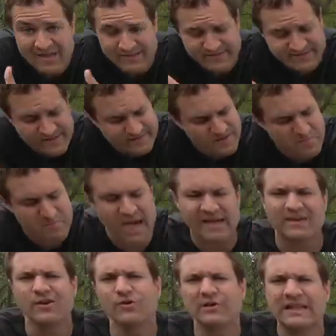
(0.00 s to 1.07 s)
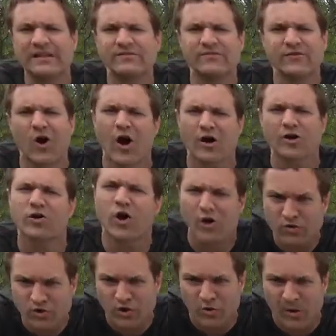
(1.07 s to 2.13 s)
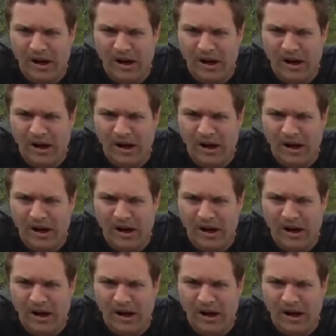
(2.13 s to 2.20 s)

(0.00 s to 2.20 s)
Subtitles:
And since I'm back here, let's talk cargo